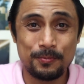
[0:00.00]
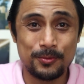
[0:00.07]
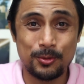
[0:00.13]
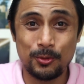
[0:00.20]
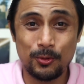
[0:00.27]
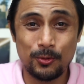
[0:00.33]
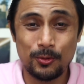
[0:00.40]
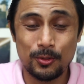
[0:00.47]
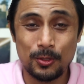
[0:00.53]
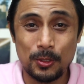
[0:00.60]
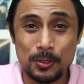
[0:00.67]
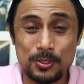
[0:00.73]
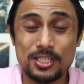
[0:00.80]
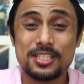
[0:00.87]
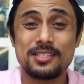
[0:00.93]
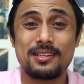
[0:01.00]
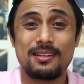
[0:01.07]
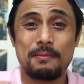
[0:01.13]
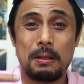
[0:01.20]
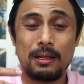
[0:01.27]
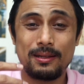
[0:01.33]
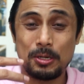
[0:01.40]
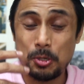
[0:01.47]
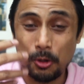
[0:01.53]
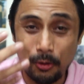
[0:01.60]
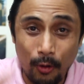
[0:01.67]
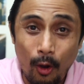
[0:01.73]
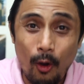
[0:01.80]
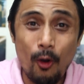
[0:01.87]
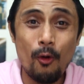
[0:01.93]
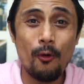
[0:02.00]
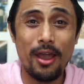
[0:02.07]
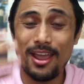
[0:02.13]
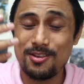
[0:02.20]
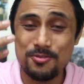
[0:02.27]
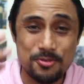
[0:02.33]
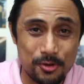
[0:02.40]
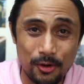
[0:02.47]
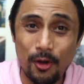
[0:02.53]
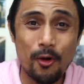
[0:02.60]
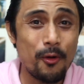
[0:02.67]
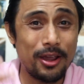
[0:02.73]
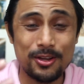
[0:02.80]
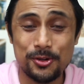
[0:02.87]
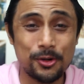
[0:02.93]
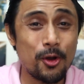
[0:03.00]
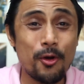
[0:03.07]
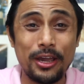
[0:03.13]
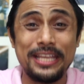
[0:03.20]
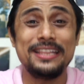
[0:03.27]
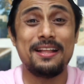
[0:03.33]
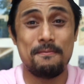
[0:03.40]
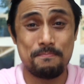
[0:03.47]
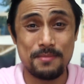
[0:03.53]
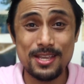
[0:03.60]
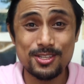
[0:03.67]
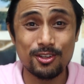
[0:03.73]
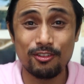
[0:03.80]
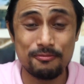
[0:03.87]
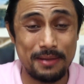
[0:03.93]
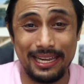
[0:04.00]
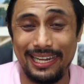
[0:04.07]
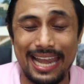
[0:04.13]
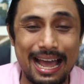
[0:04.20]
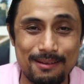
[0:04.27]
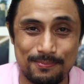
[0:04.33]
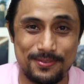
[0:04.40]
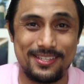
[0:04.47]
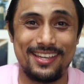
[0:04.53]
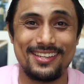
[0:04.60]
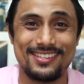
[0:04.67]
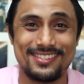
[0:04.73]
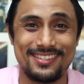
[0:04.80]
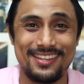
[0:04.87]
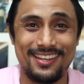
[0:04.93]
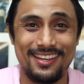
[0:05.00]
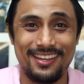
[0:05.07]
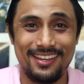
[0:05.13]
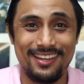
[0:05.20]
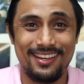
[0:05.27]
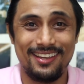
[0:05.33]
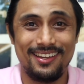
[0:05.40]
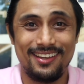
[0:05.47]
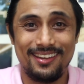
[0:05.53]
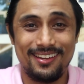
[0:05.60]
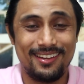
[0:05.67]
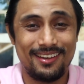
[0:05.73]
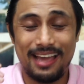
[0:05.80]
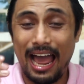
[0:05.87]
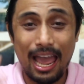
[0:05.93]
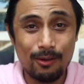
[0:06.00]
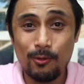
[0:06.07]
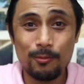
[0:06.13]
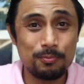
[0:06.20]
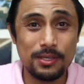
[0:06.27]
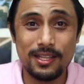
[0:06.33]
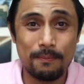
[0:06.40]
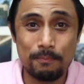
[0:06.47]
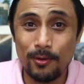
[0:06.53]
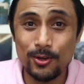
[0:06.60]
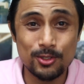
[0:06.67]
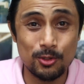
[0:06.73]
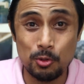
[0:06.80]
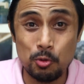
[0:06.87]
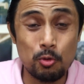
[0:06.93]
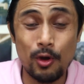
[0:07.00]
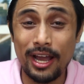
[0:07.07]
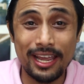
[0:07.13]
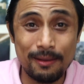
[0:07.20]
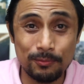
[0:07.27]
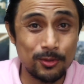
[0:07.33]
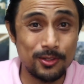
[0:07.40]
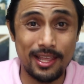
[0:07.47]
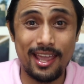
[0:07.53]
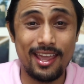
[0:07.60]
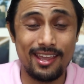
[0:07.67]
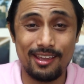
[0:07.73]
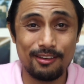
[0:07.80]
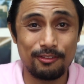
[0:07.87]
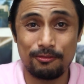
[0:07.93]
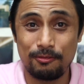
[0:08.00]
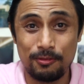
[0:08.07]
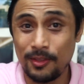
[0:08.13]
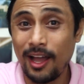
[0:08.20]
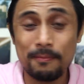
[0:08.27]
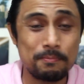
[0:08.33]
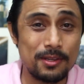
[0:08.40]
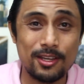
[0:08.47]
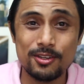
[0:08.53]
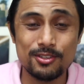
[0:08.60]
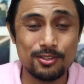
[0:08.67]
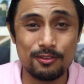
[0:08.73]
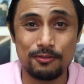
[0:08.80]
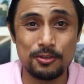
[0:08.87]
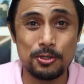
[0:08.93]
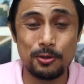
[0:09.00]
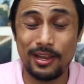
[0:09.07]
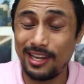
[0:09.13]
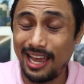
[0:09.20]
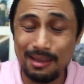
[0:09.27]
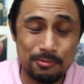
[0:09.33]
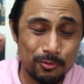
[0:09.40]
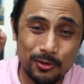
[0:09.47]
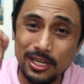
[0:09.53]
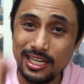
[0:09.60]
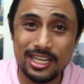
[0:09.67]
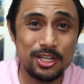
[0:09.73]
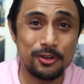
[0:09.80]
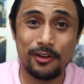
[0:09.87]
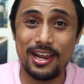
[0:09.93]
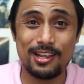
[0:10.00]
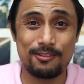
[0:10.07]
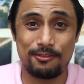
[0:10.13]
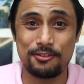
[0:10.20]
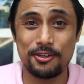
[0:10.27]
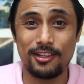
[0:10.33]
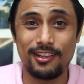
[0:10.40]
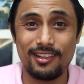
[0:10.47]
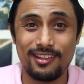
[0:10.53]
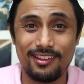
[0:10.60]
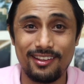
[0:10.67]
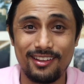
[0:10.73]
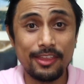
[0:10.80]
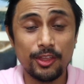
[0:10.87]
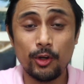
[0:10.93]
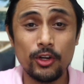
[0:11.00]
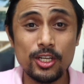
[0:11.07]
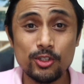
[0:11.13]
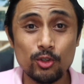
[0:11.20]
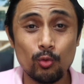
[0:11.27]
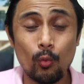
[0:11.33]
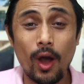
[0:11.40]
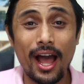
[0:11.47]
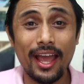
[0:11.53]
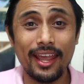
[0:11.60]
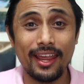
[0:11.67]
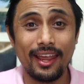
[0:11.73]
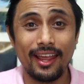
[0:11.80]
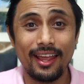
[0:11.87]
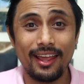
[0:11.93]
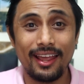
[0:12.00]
to just grow and grow and grow in the midst of my lapses. I won't be the person who I am today if not because of you, and I'm really grateful. And the reason why